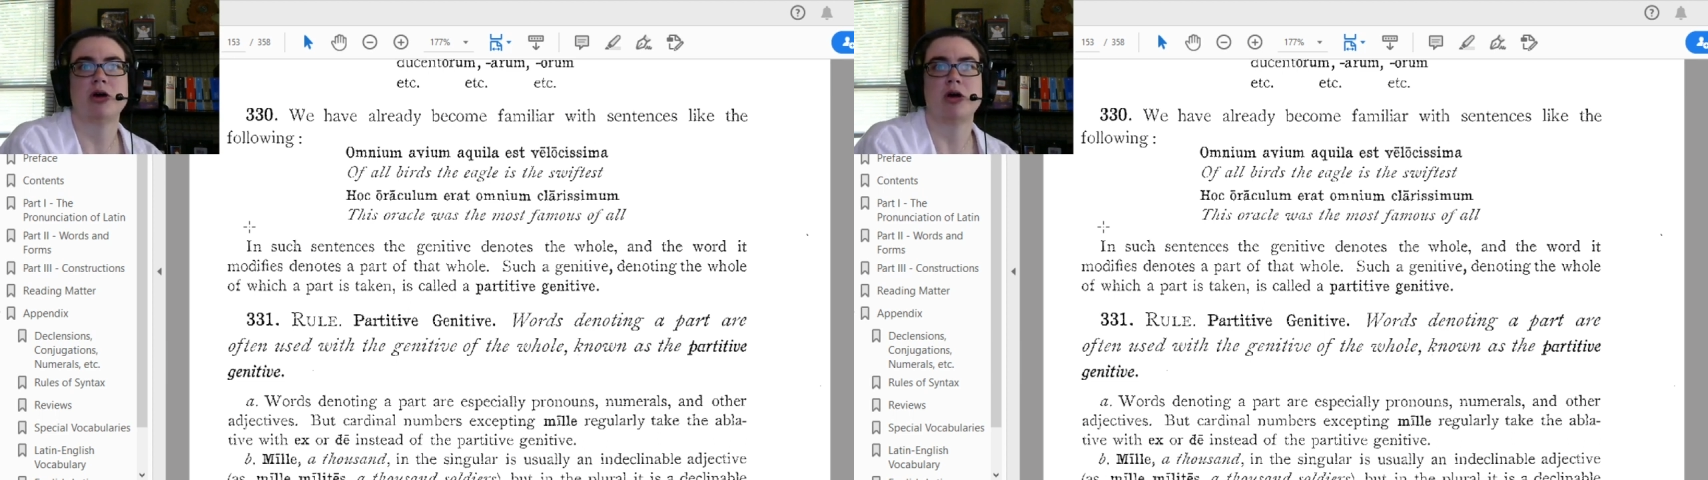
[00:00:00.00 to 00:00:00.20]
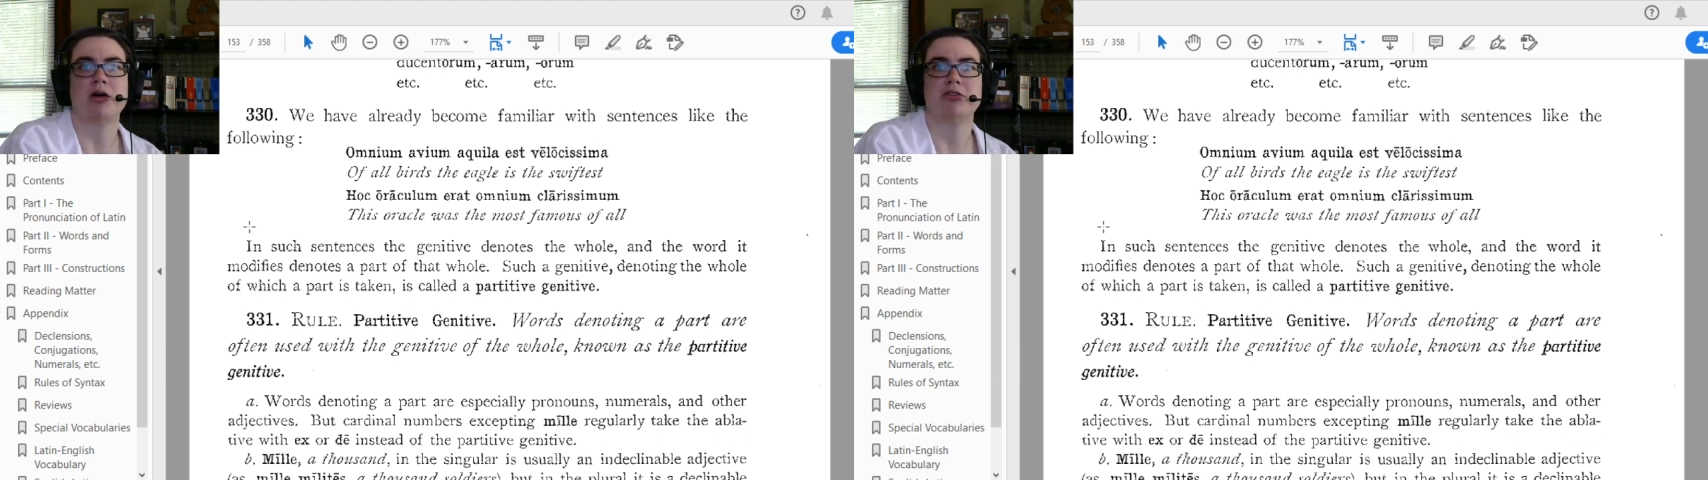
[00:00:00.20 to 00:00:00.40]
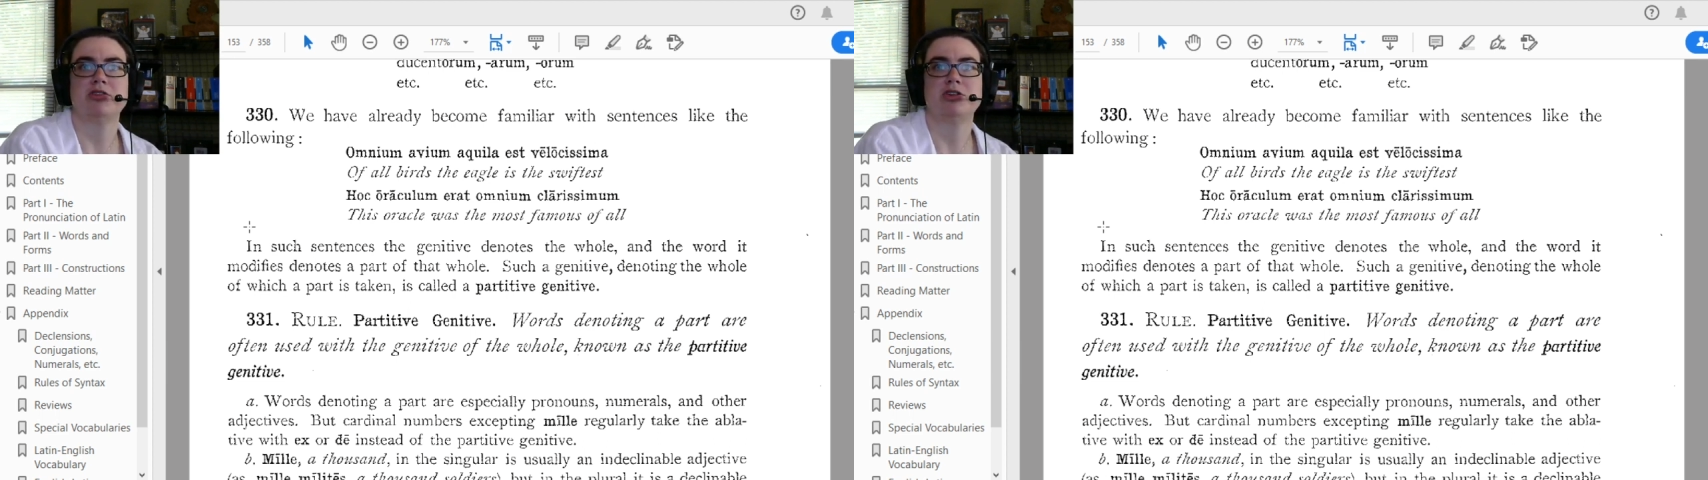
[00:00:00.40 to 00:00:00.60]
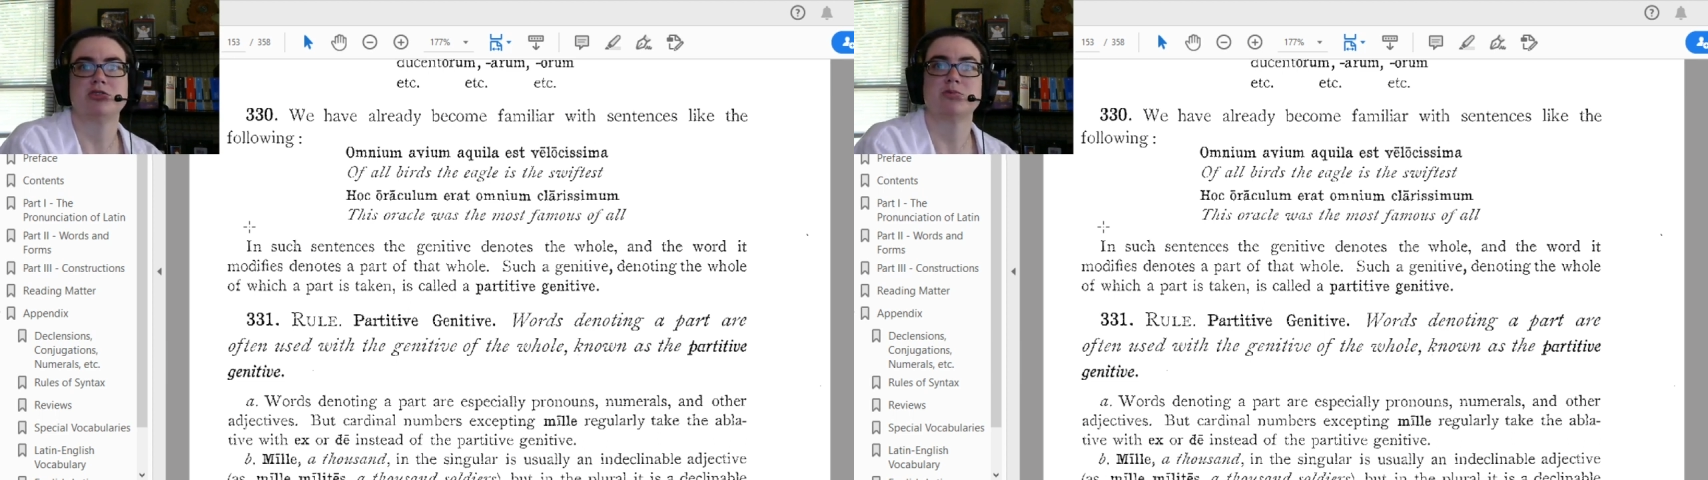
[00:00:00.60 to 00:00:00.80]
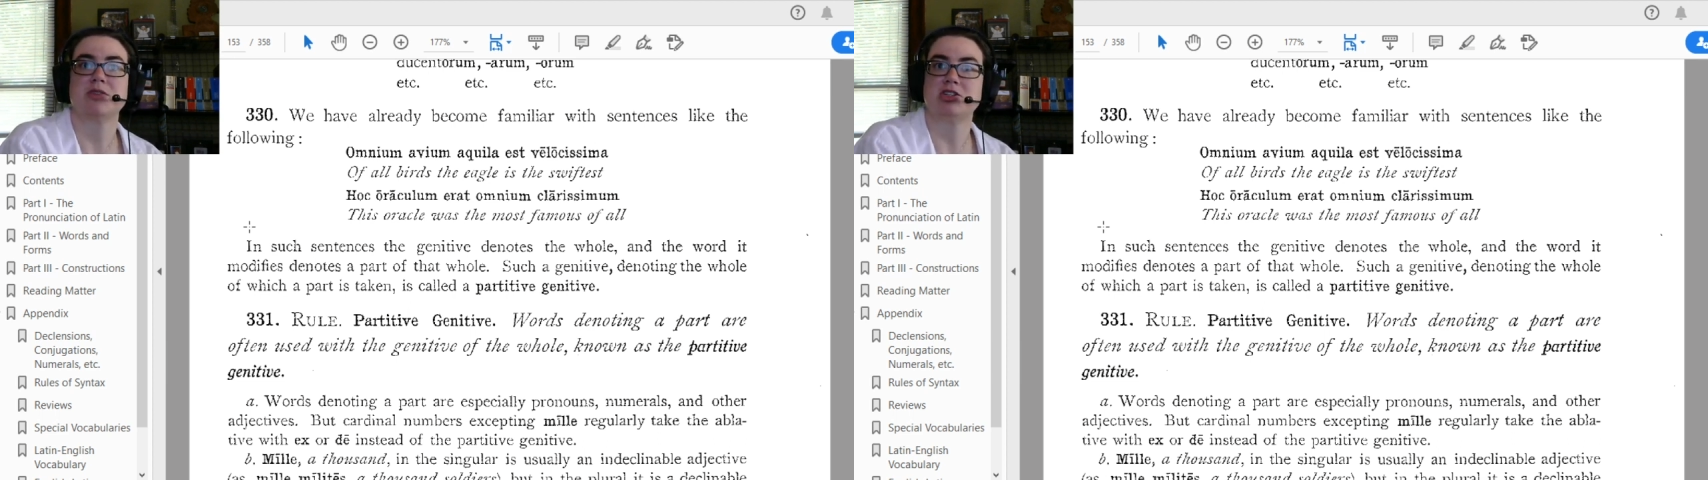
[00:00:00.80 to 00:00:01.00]
are often
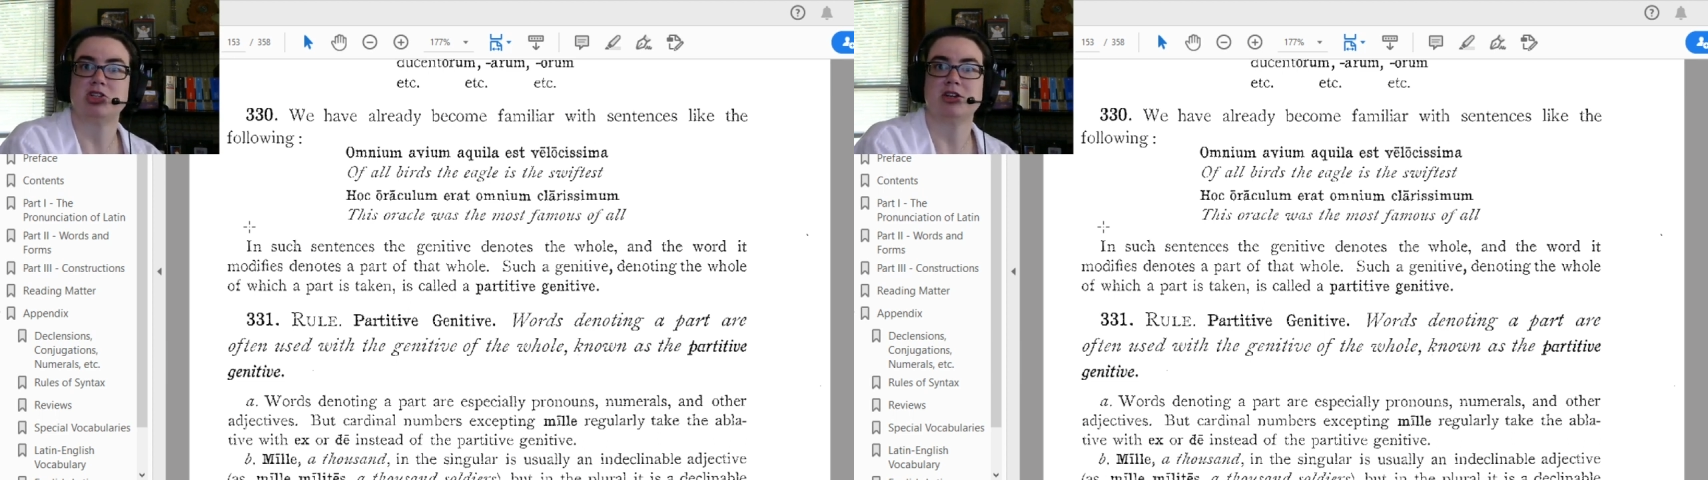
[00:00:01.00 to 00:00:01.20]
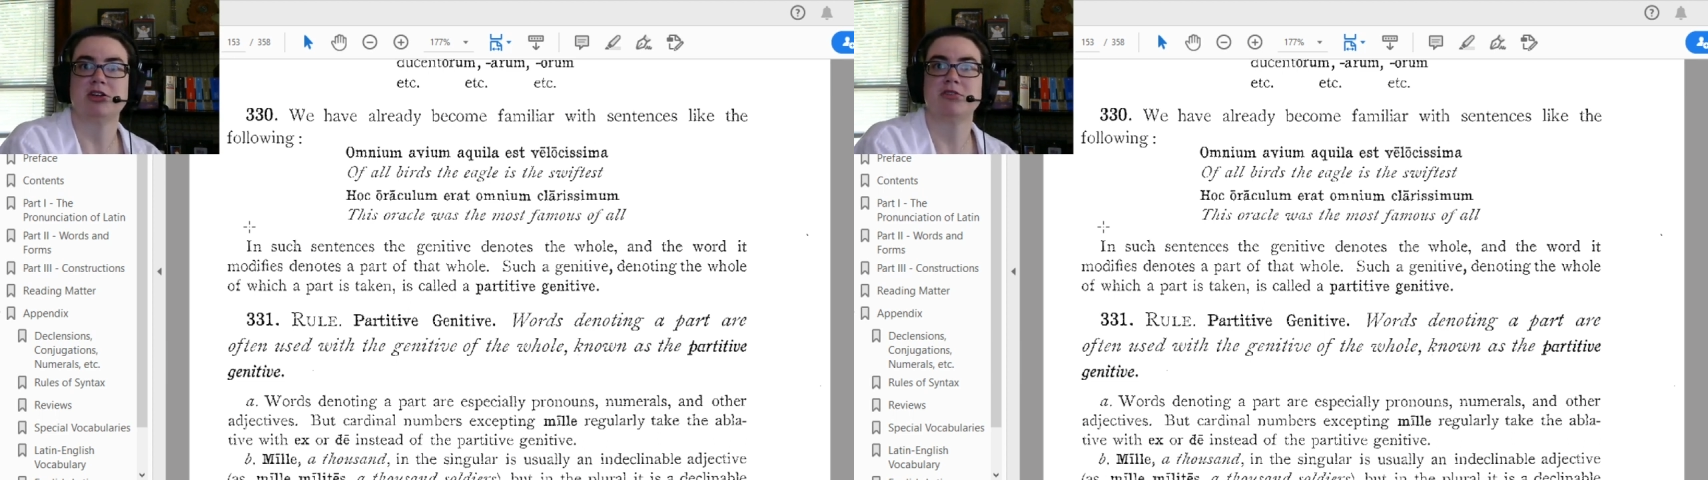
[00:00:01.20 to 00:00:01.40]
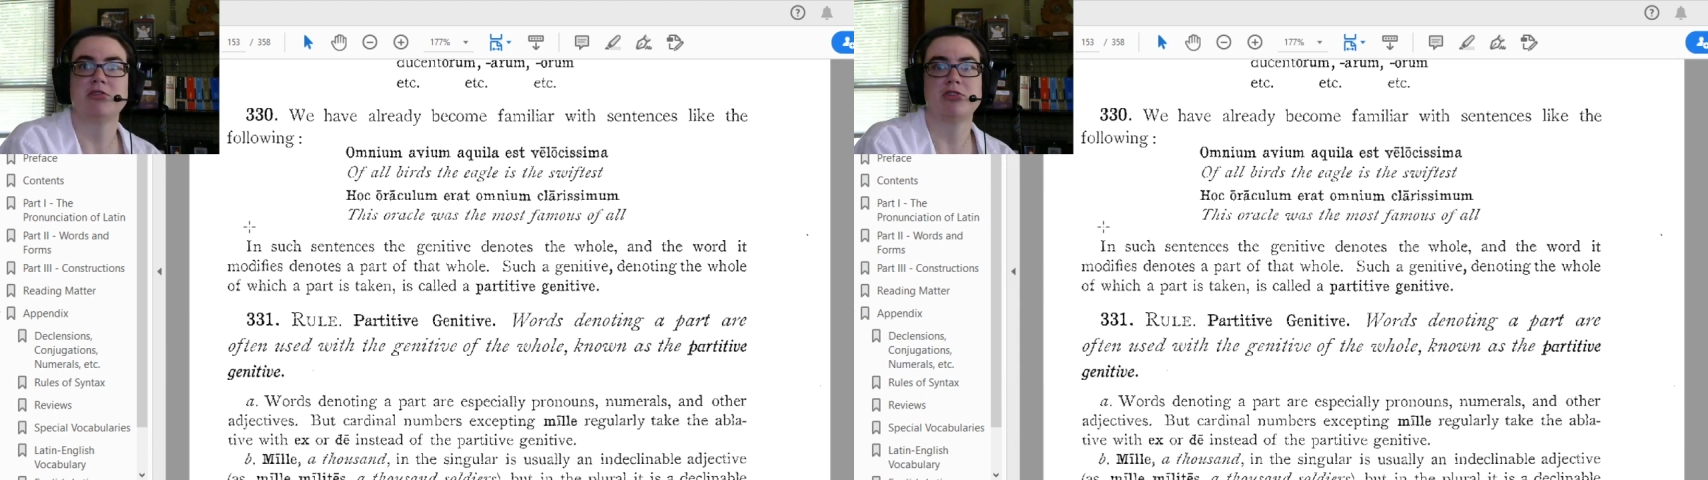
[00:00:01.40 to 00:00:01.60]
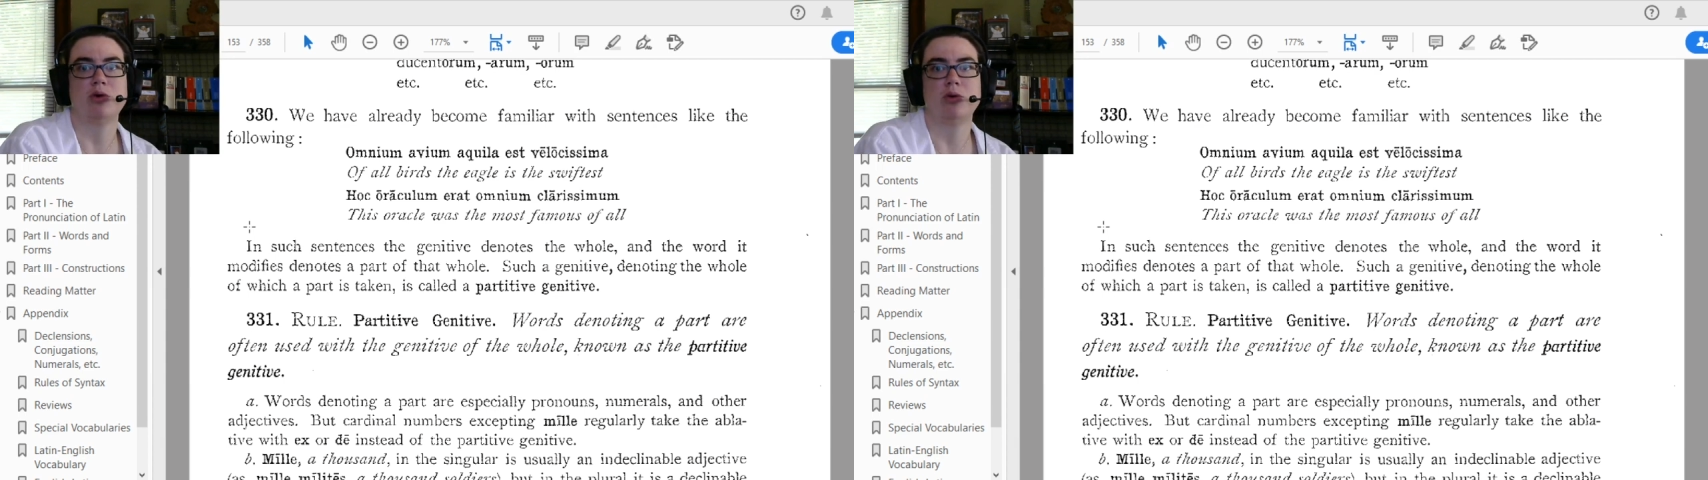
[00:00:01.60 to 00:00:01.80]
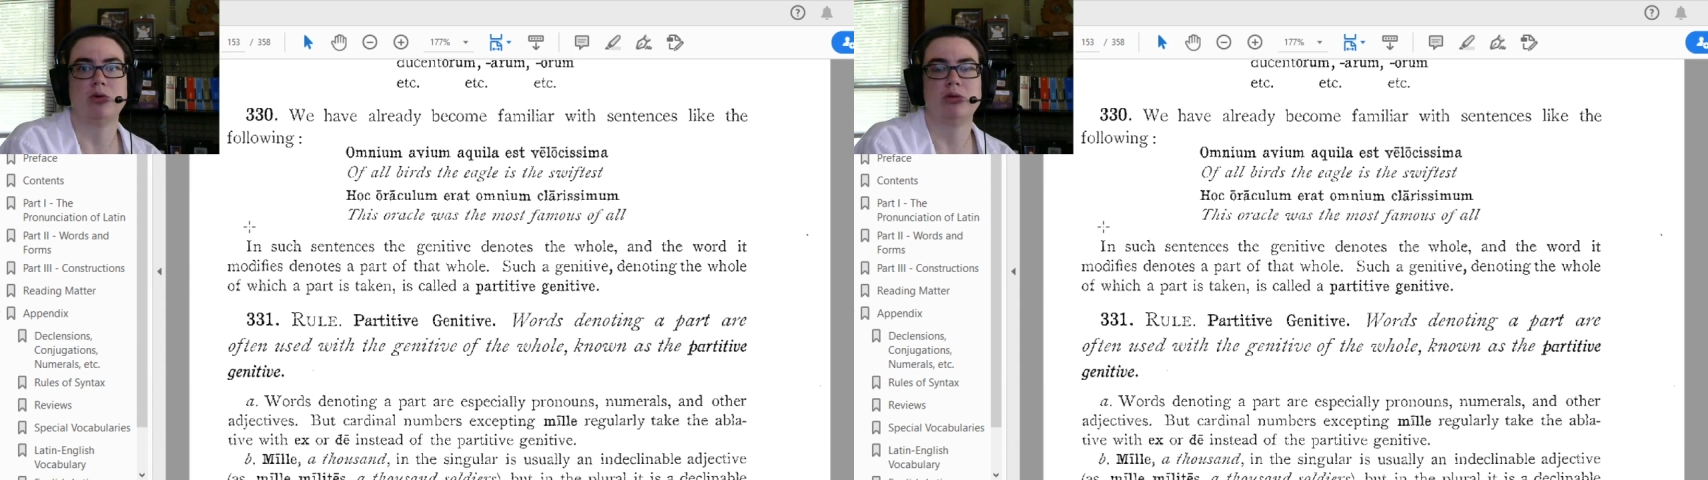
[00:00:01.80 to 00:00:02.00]
used with the genitive of the
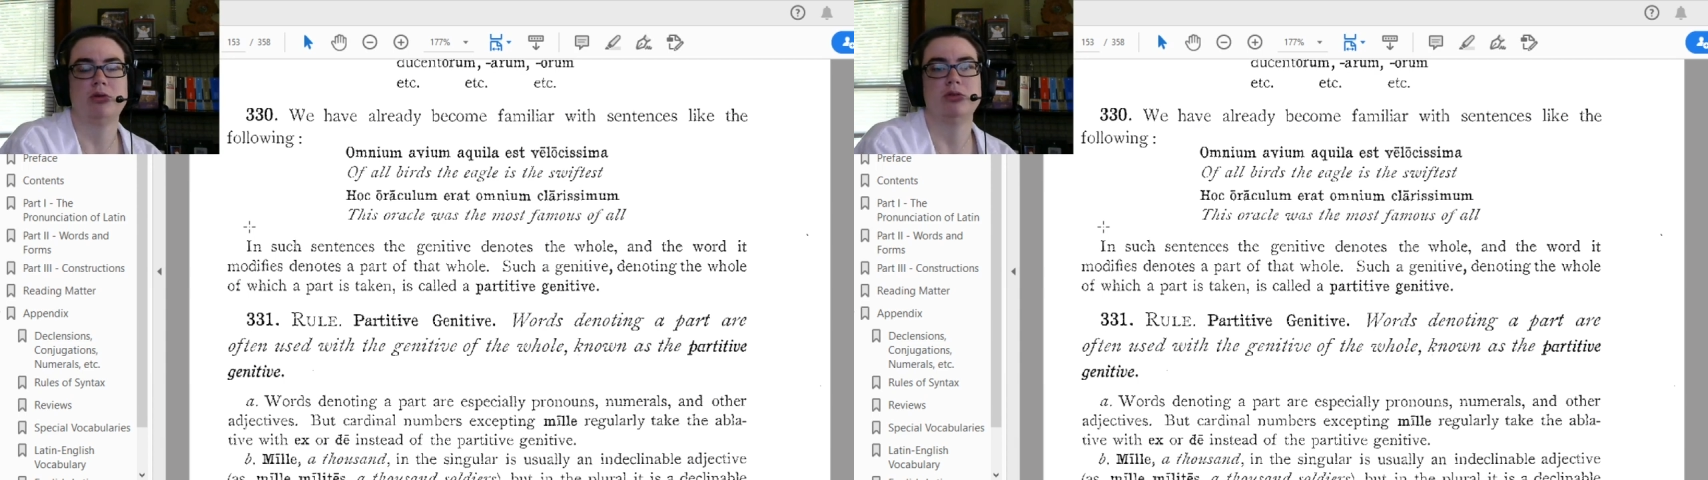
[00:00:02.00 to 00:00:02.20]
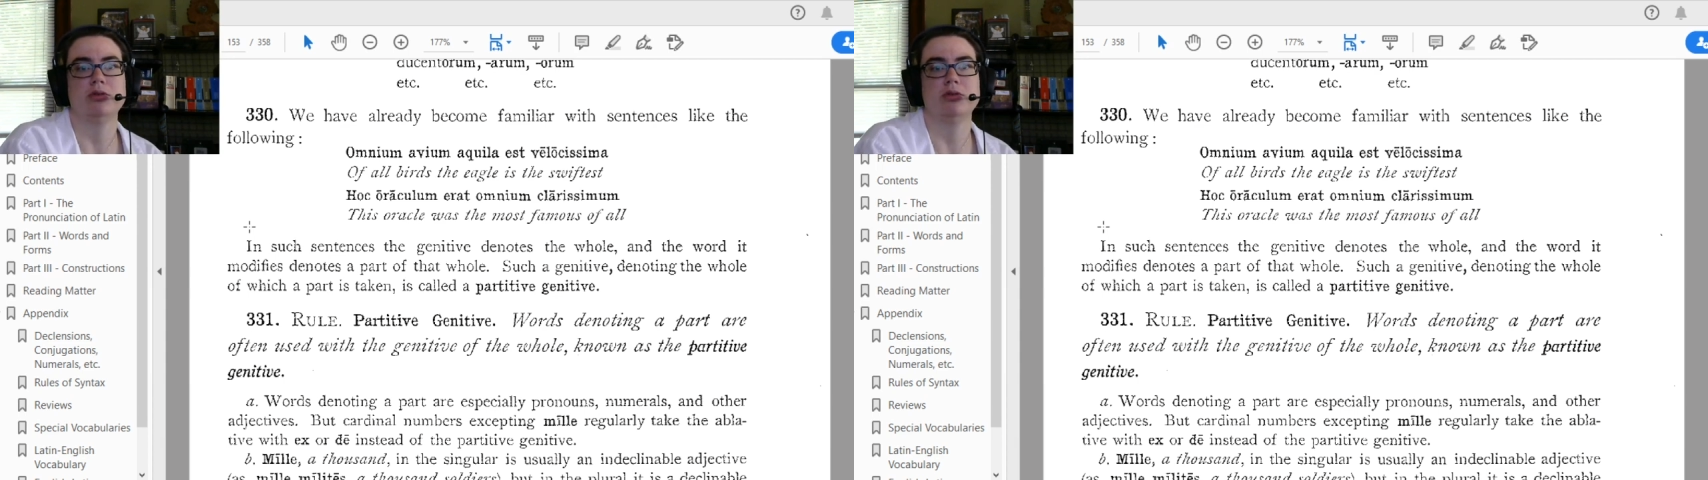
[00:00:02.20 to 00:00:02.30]
whole,